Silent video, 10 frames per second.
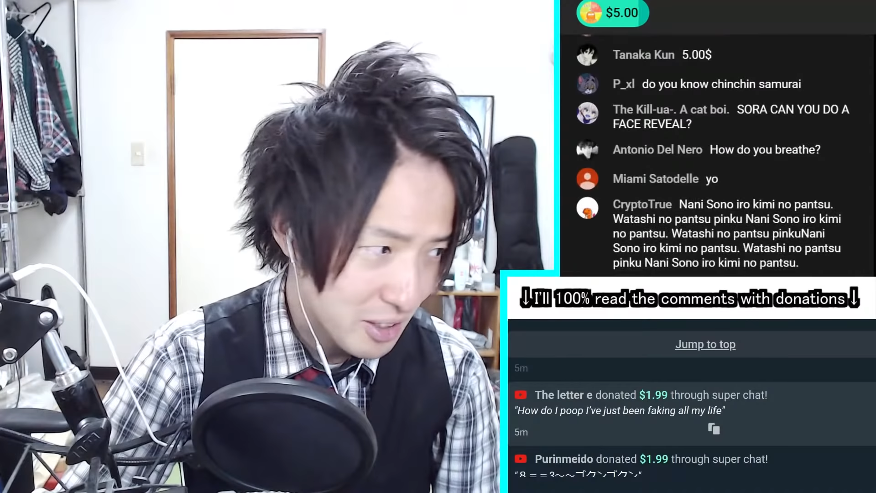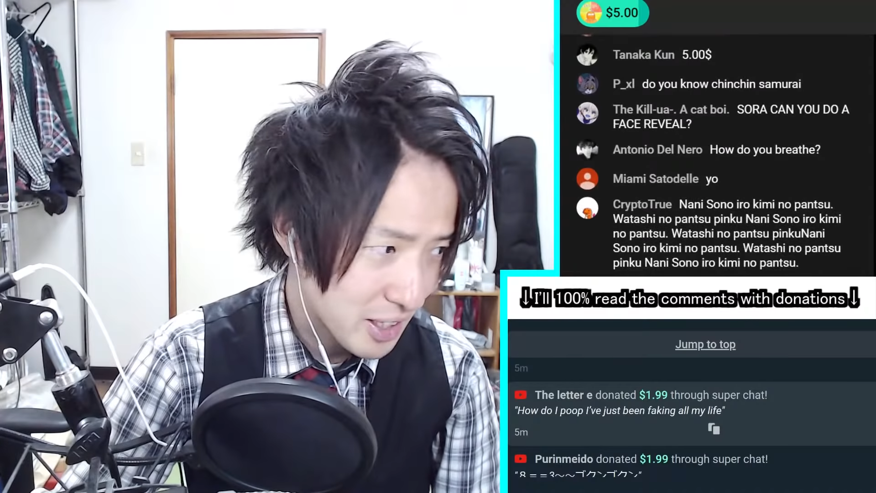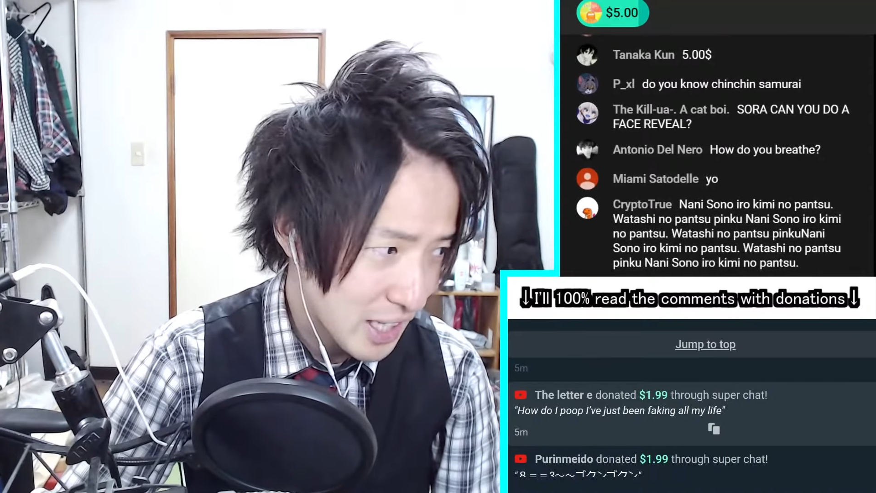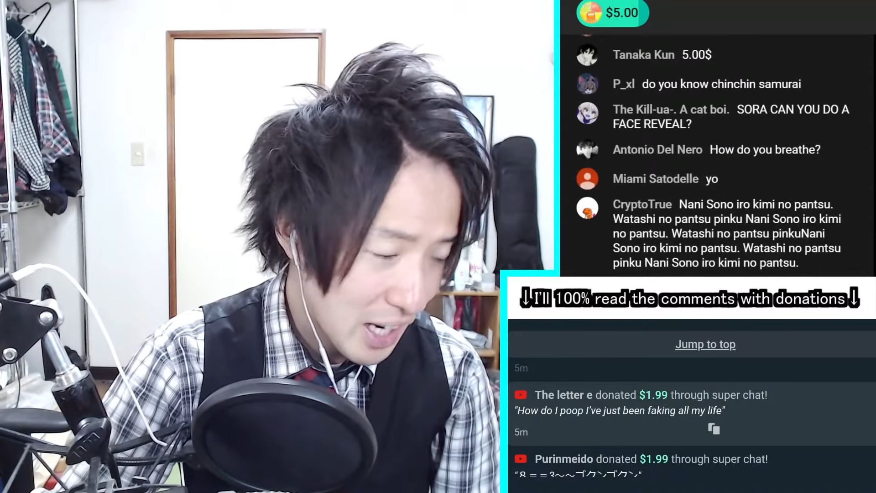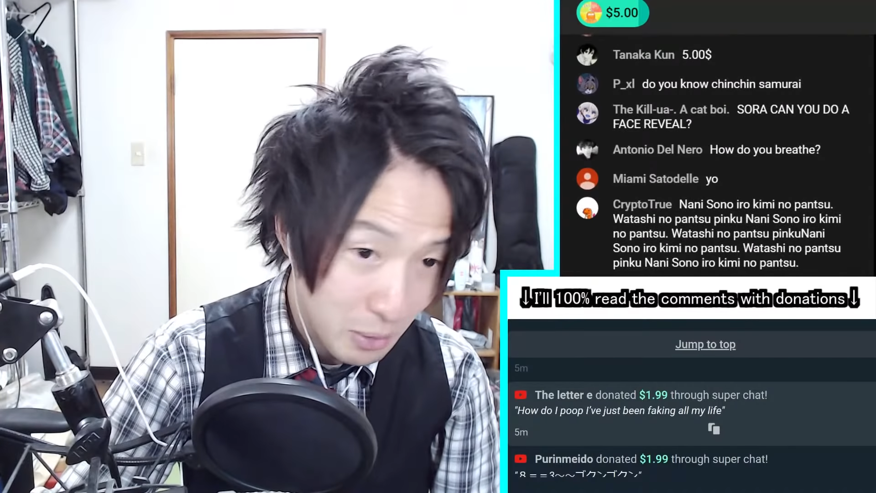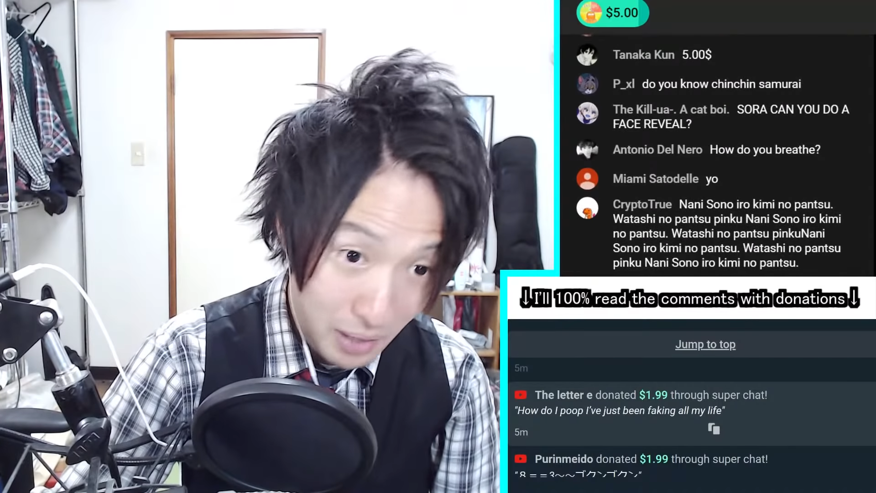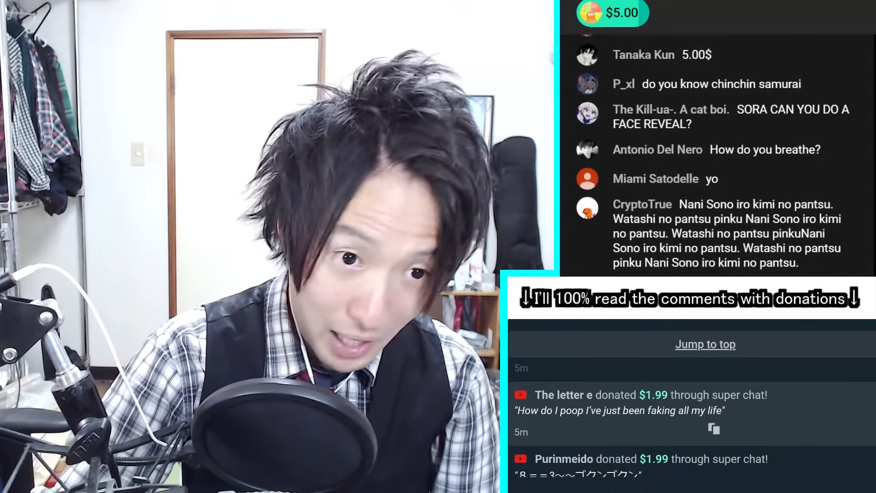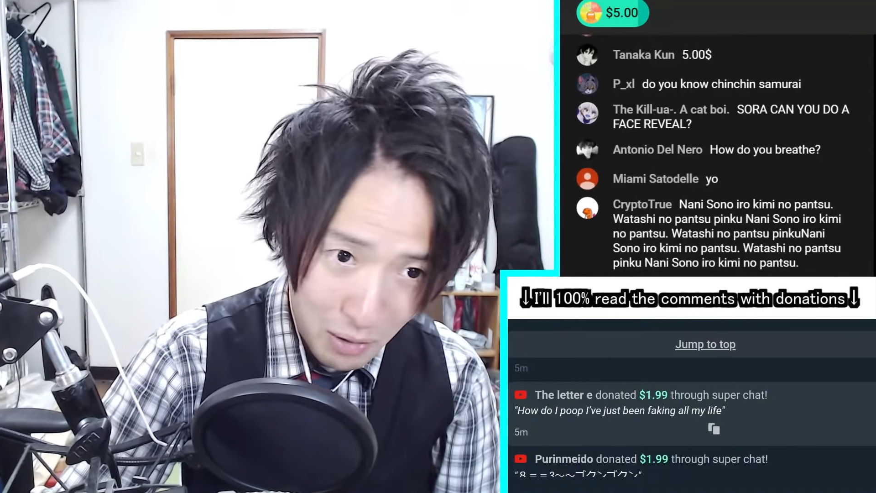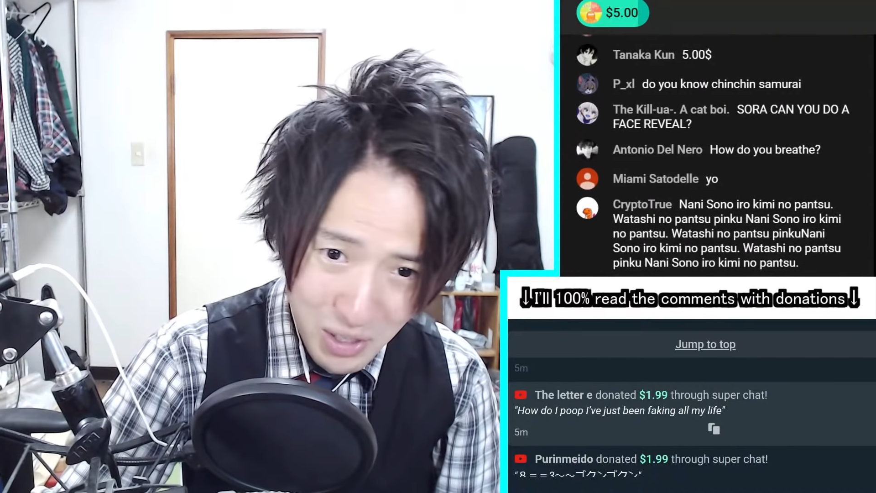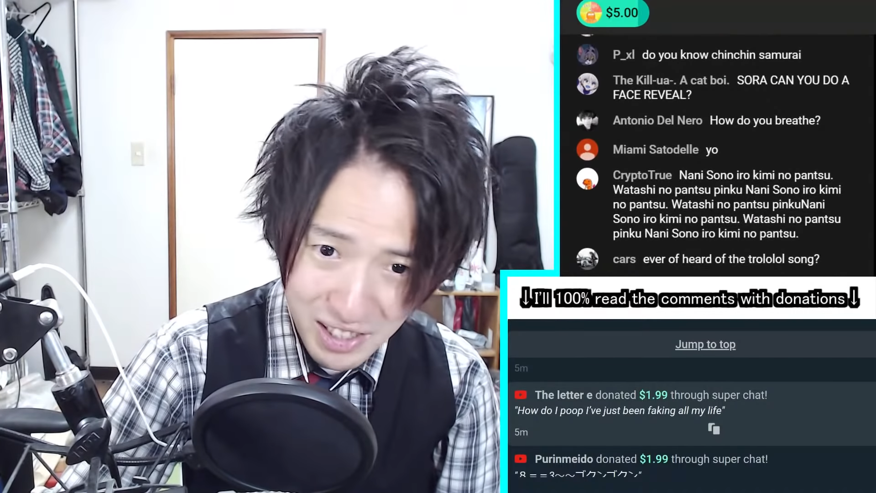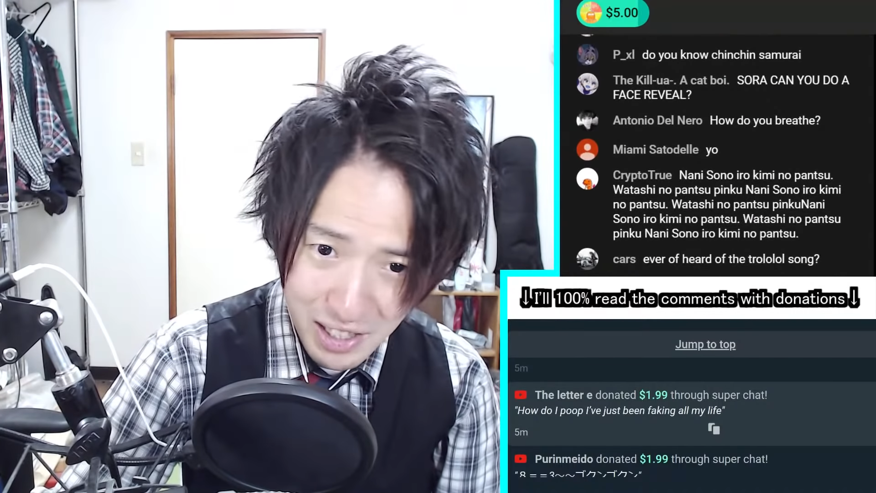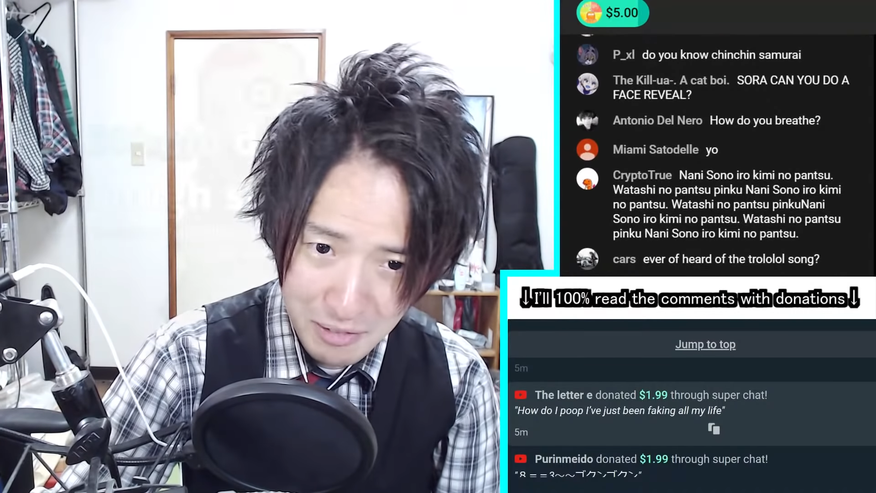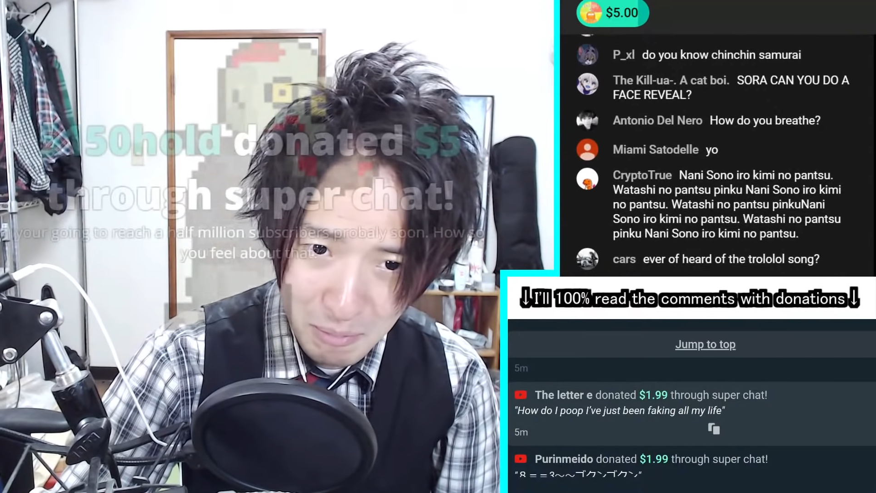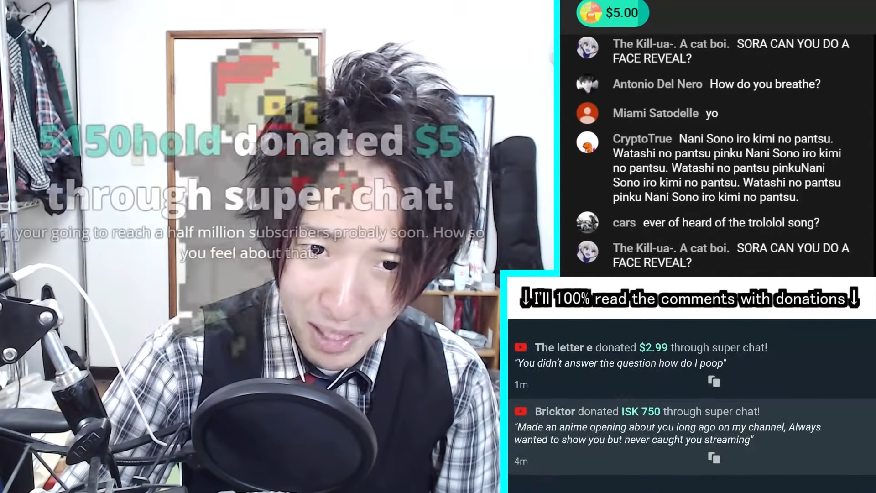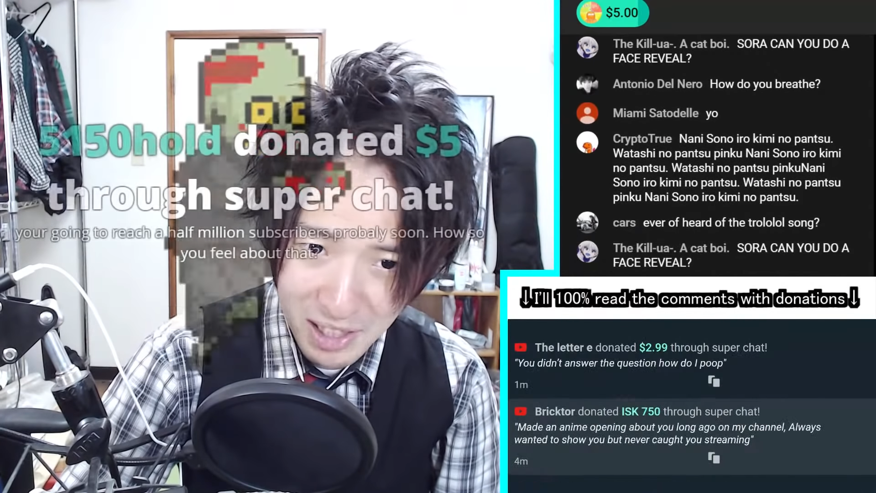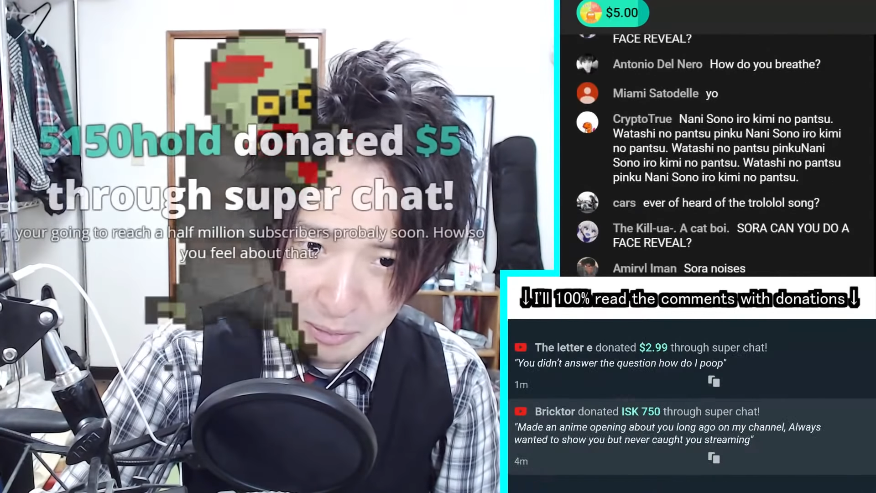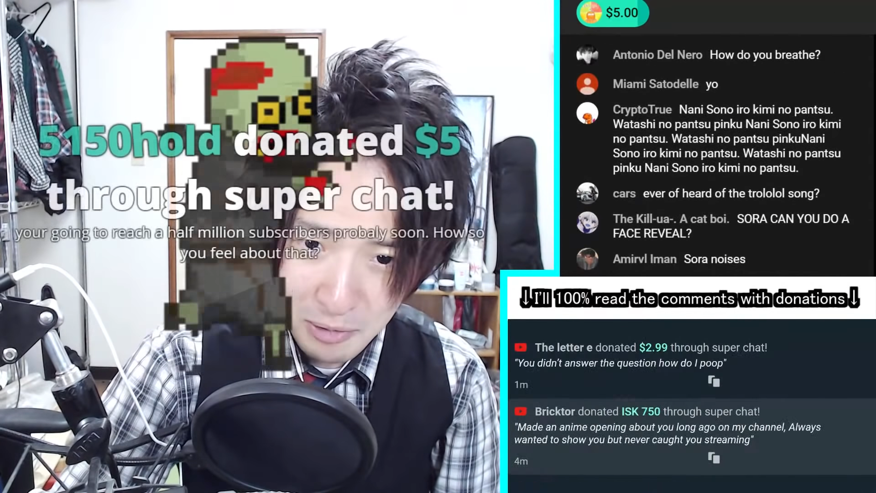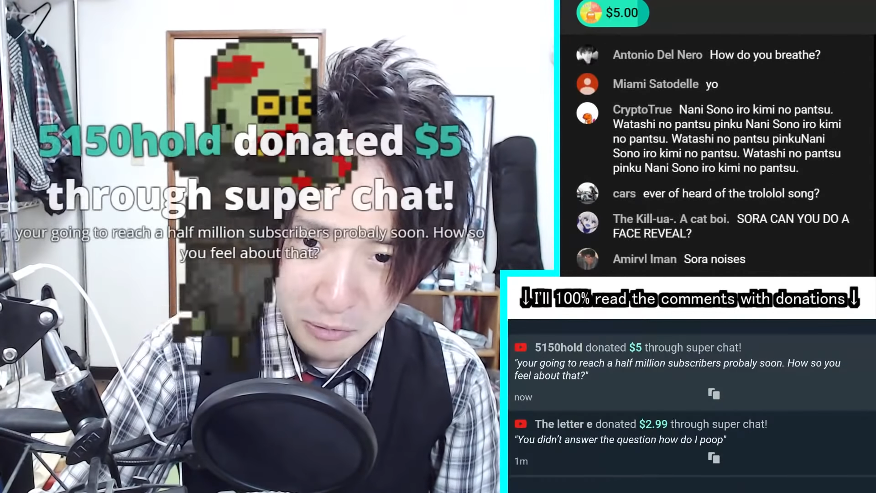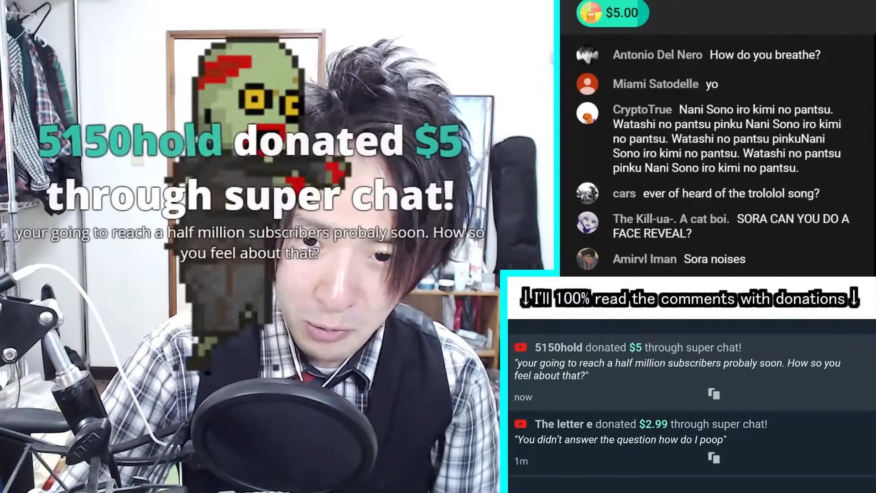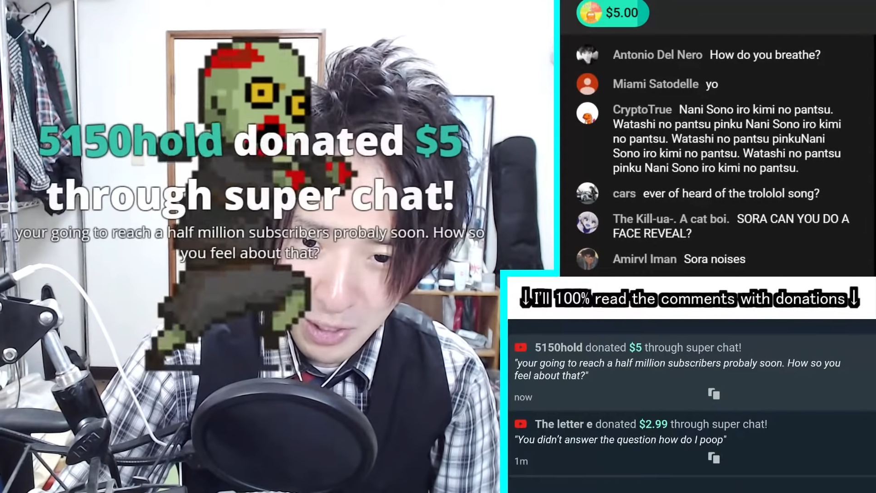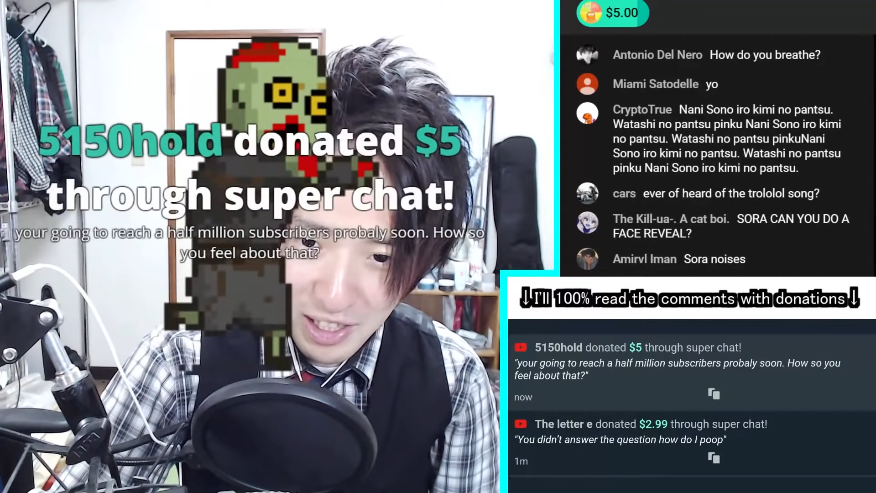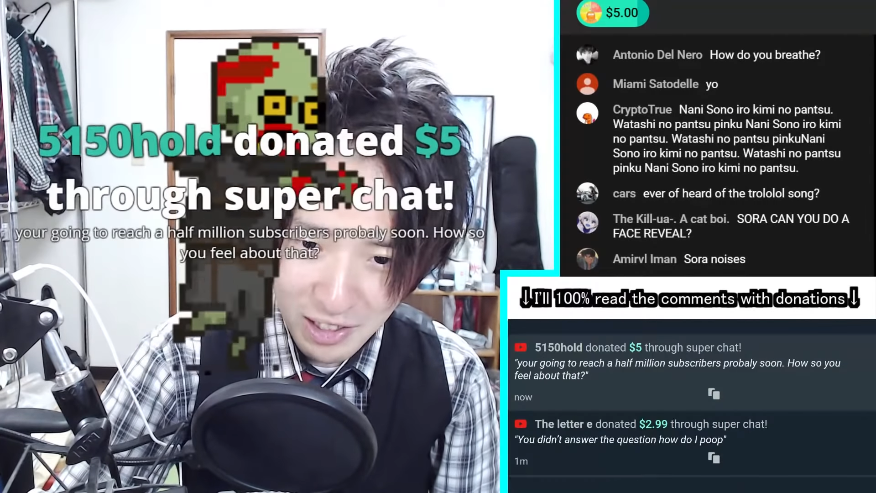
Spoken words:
Like, how is it even possible for any